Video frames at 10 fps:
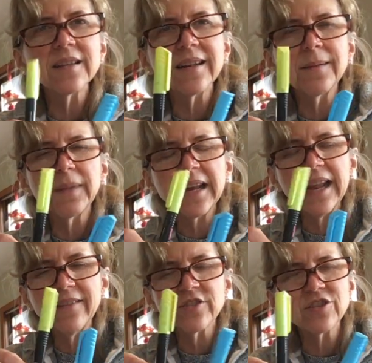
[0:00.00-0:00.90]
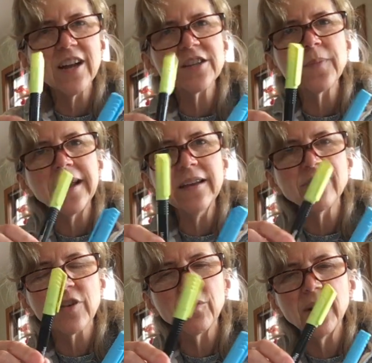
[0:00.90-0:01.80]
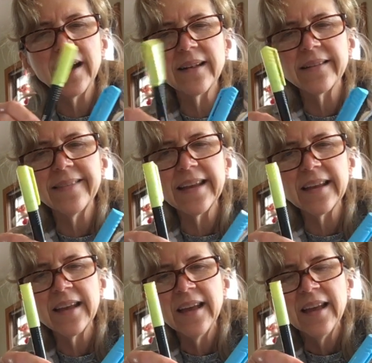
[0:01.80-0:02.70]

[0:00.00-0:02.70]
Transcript: and I might have to scratch my head for a while and think,